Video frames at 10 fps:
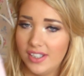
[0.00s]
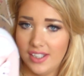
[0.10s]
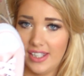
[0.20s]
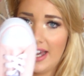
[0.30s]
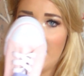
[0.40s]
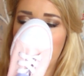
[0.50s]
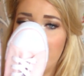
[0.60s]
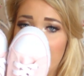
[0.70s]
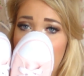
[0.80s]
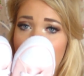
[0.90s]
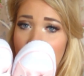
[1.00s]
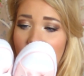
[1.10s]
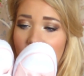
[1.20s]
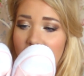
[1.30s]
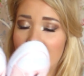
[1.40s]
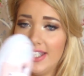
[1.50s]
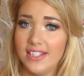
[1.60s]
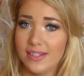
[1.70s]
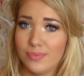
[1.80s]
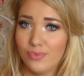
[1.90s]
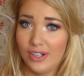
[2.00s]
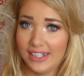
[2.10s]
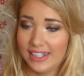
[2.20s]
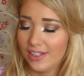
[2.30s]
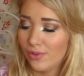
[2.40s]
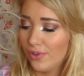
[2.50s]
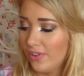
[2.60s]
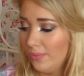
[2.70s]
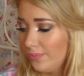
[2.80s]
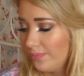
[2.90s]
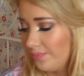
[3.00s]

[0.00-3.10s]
yeah, I really, really like these. I'm really glad I got them.